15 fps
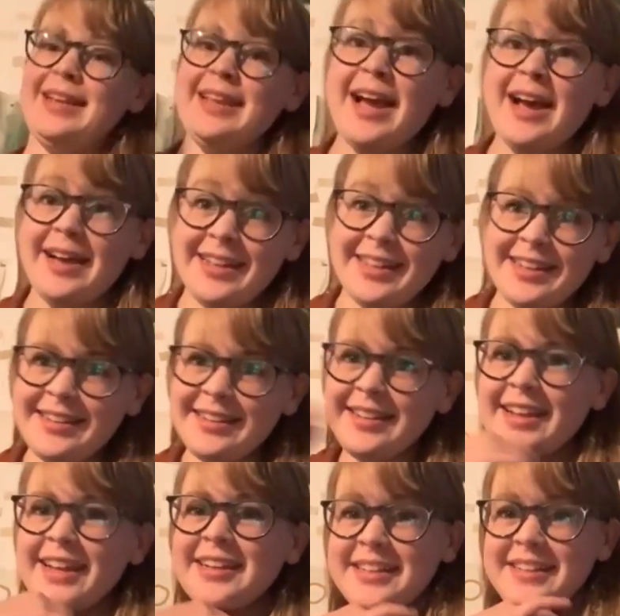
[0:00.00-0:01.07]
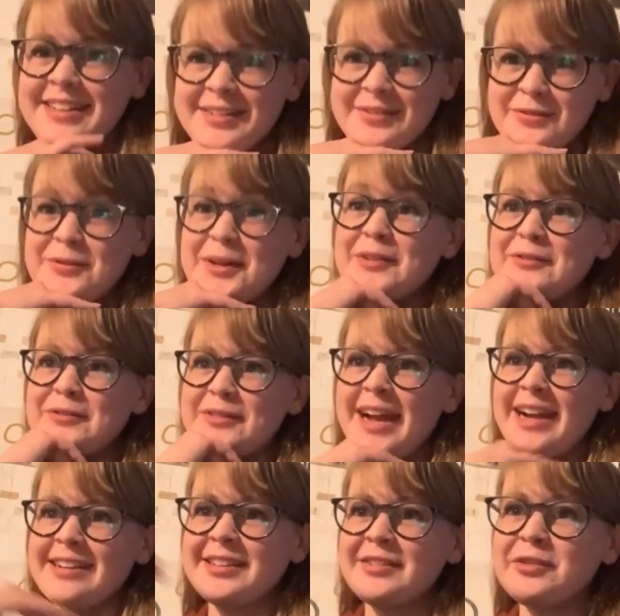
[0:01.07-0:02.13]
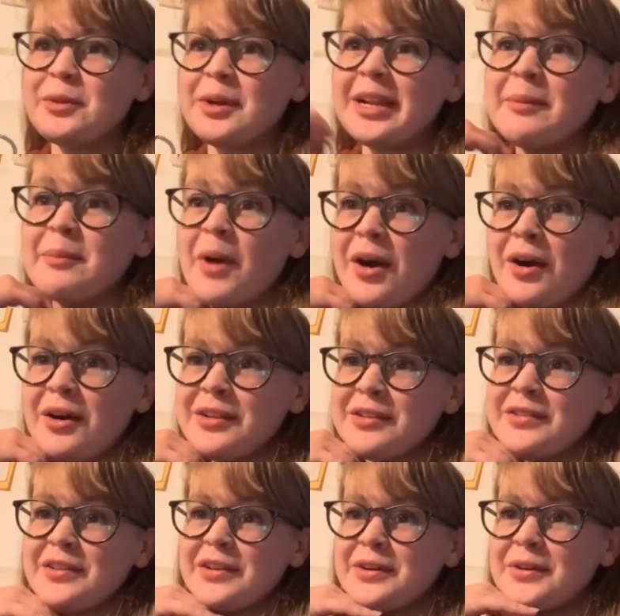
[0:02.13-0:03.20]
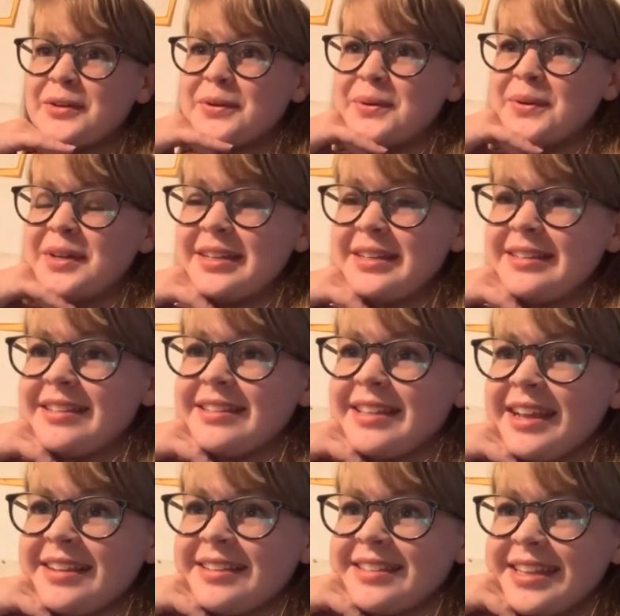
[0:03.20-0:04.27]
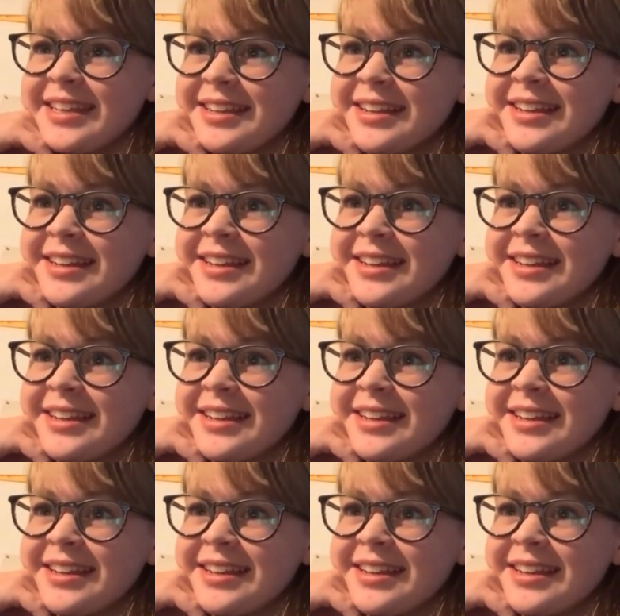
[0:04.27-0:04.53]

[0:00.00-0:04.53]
Yeah, and fun fact, everyone, I'm also dyslexic.